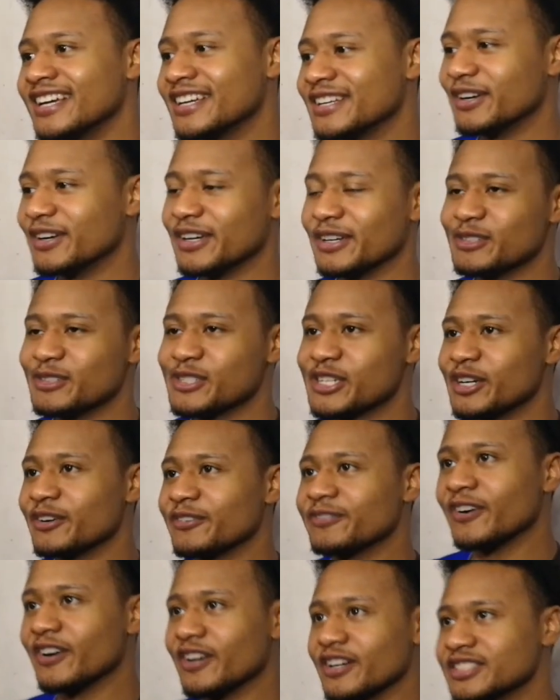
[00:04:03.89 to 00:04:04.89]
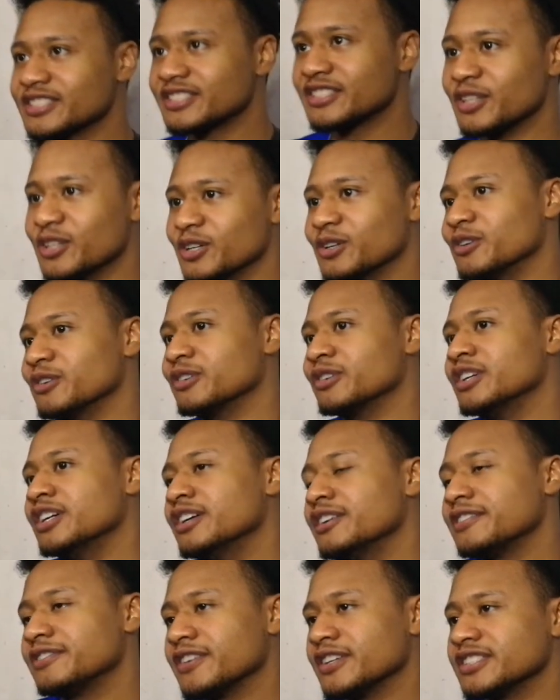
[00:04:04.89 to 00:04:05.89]
you know, he was here first, so
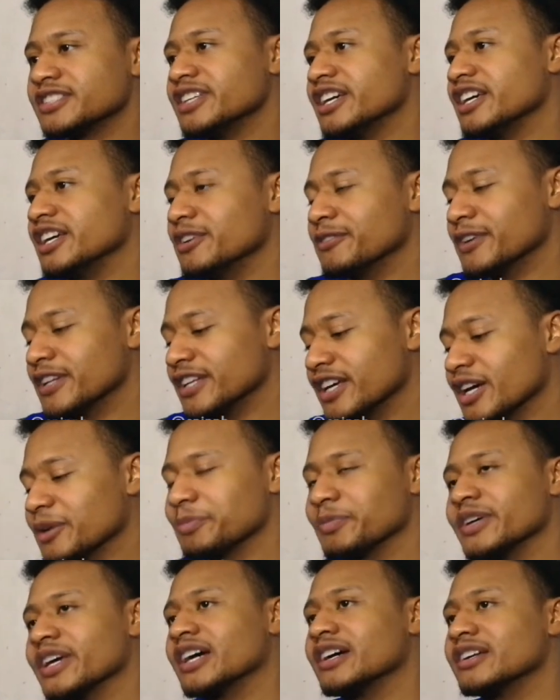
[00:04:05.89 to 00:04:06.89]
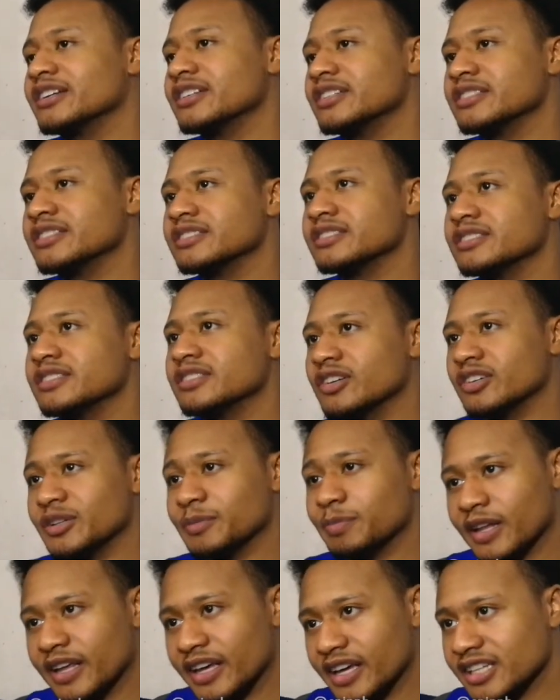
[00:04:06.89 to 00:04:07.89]
first day he really helped me out on, you know,
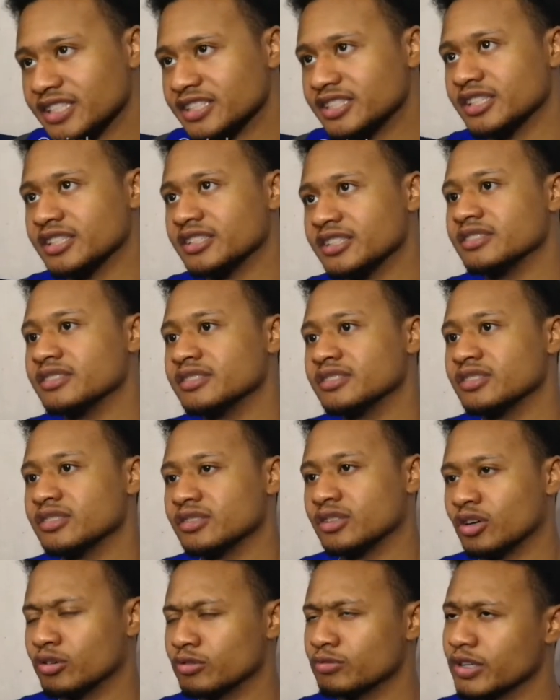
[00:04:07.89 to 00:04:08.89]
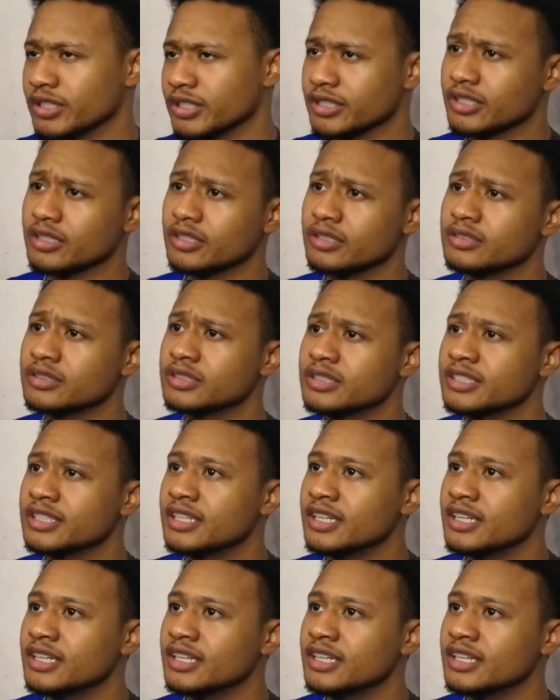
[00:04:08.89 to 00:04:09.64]
the plays and knowing where to go.